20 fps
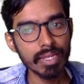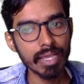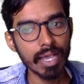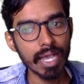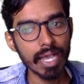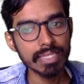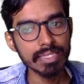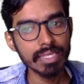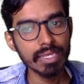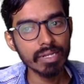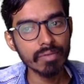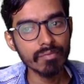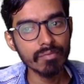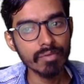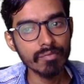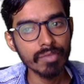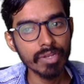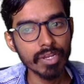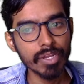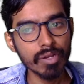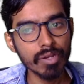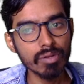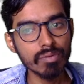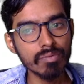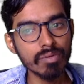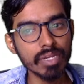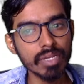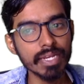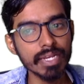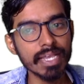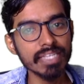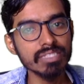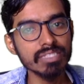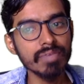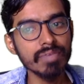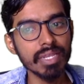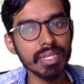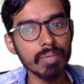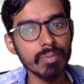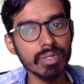other we need to treat as
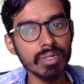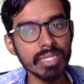variable.